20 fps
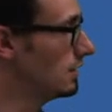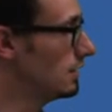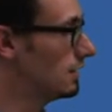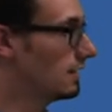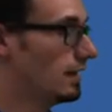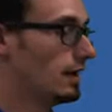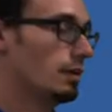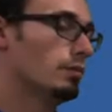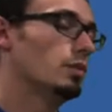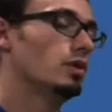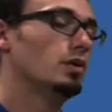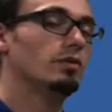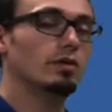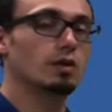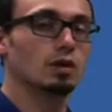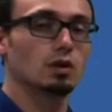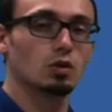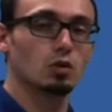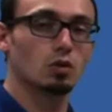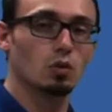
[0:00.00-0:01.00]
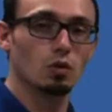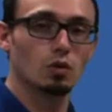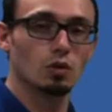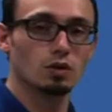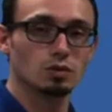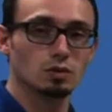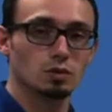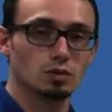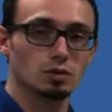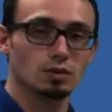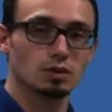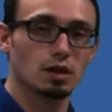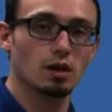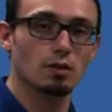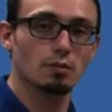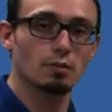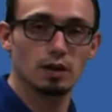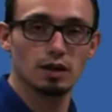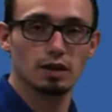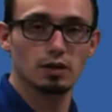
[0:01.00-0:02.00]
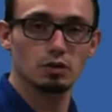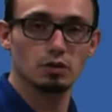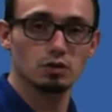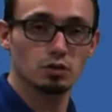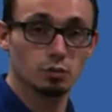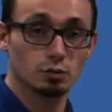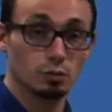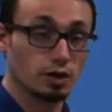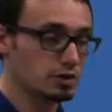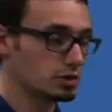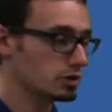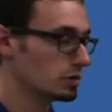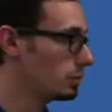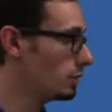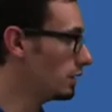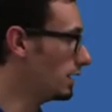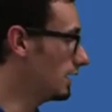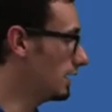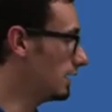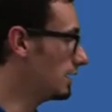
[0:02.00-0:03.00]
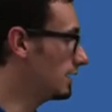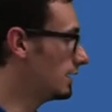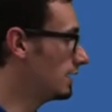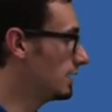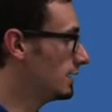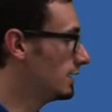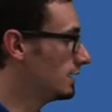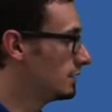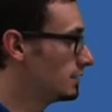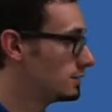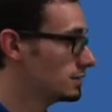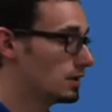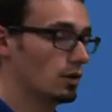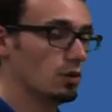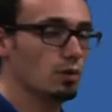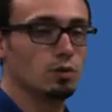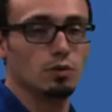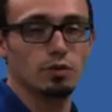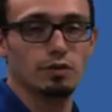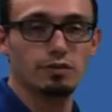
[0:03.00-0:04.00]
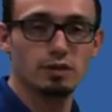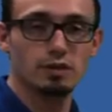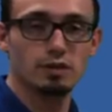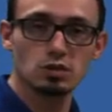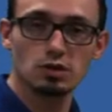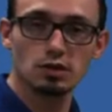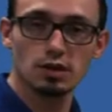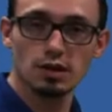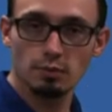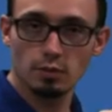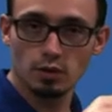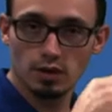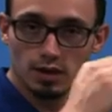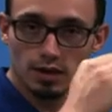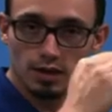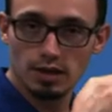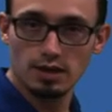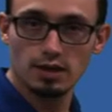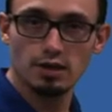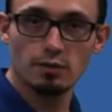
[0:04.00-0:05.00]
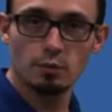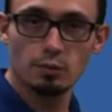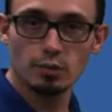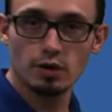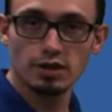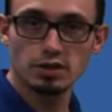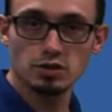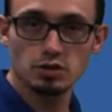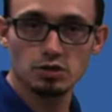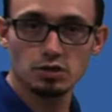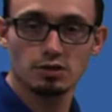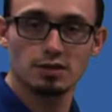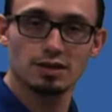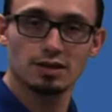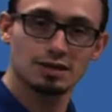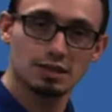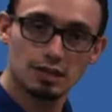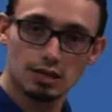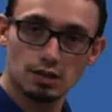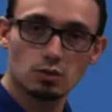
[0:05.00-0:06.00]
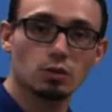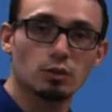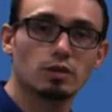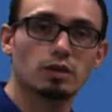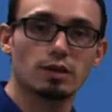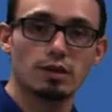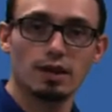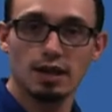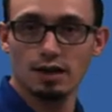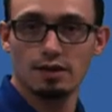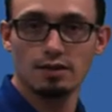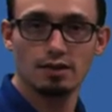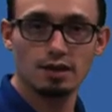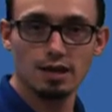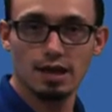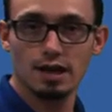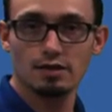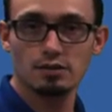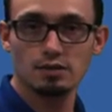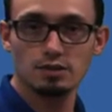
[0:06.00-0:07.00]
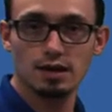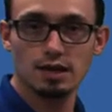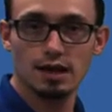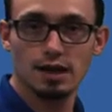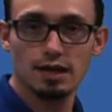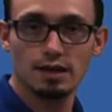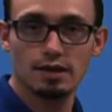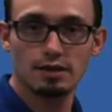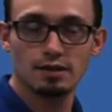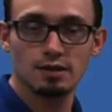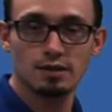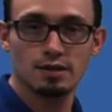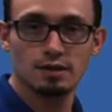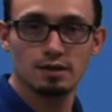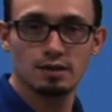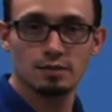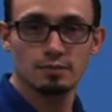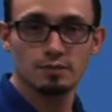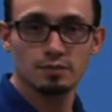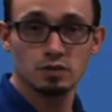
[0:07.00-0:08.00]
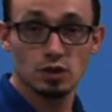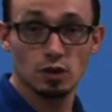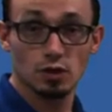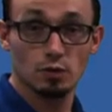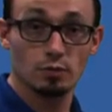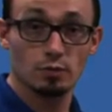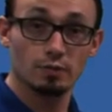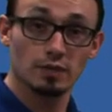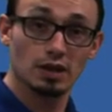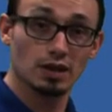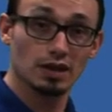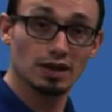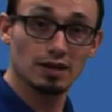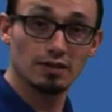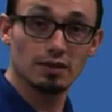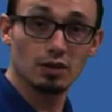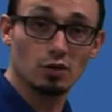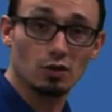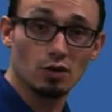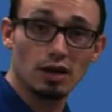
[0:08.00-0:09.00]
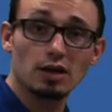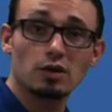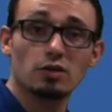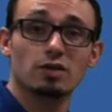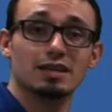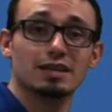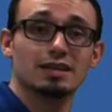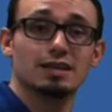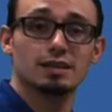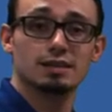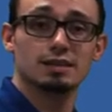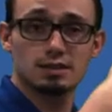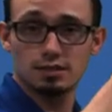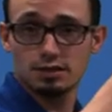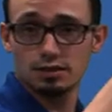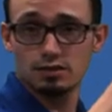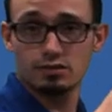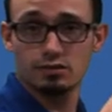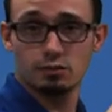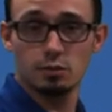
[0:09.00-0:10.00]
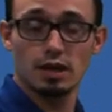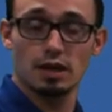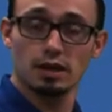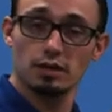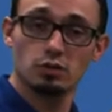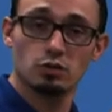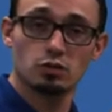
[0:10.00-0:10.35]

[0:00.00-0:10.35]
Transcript: I'm moving towards what's called my neutral pressure plane. So eventually I'm going to hit a pressure that's equal to that of the outside. So again, the greater the distance from that neutral